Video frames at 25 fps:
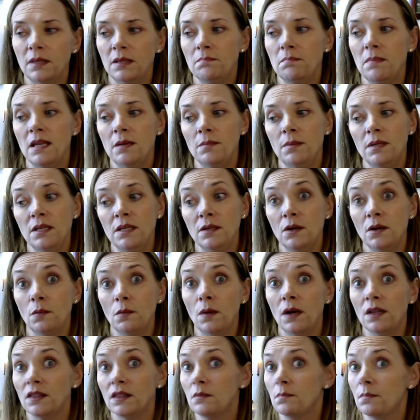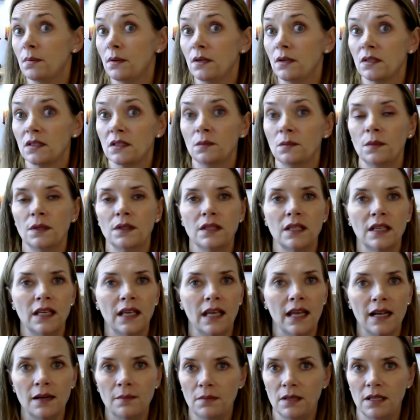and maybe you don't want the person with the
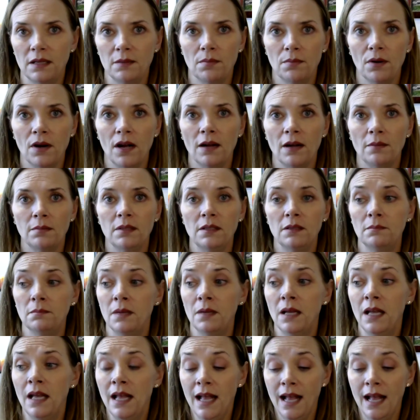gambling problem